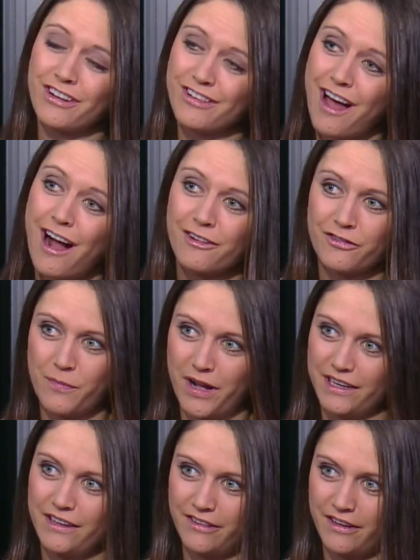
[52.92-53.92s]
a lot of
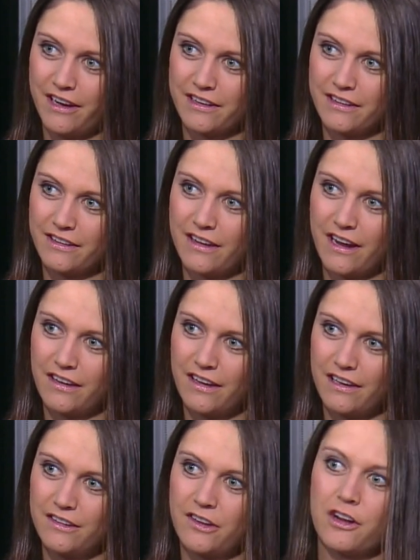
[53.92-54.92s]
money sitting on the sidelines.